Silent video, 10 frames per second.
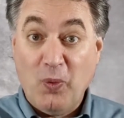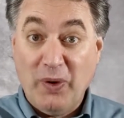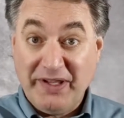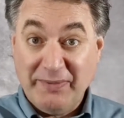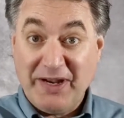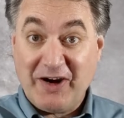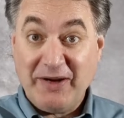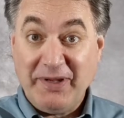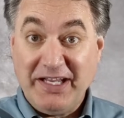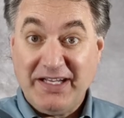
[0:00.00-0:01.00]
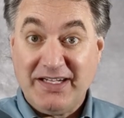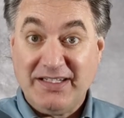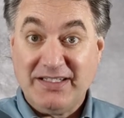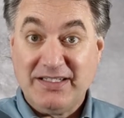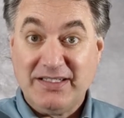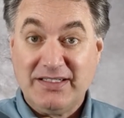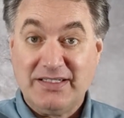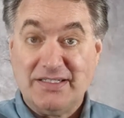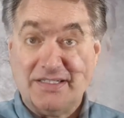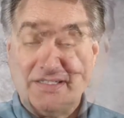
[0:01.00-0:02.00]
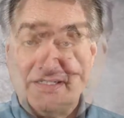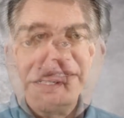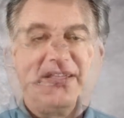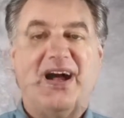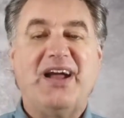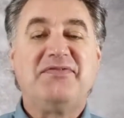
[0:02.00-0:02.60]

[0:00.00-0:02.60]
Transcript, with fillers: Will you marry me?" Now,